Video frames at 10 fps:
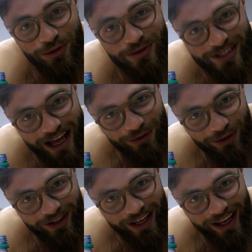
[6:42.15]
new
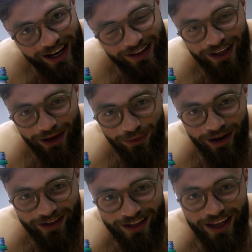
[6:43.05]
devil," and I tell you
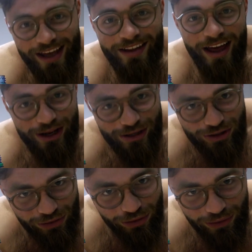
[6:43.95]
what, that is
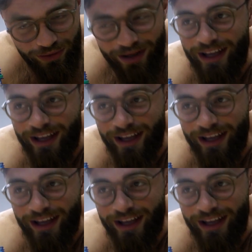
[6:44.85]
true.